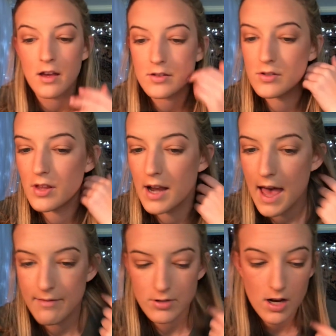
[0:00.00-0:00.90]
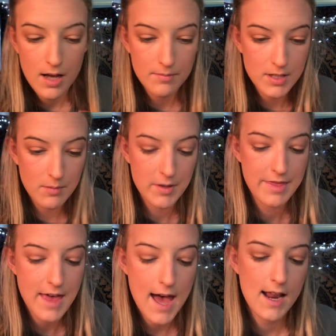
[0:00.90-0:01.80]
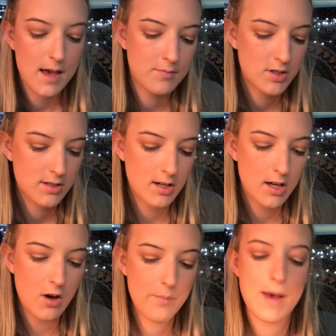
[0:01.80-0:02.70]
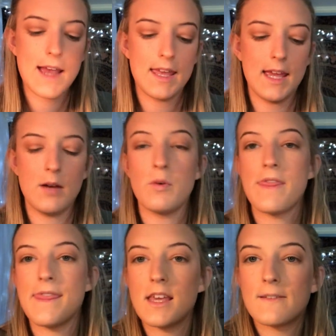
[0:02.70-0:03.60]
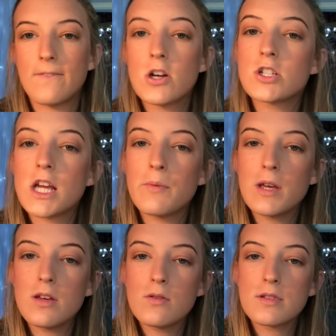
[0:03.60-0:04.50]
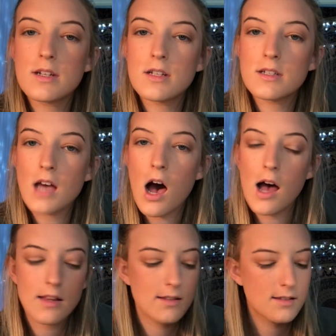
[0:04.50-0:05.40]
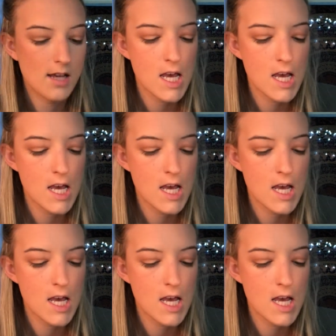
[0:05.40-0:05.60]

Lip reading: So then after I'm done with that, I'm just going to go back in with this first shade we used, Tots,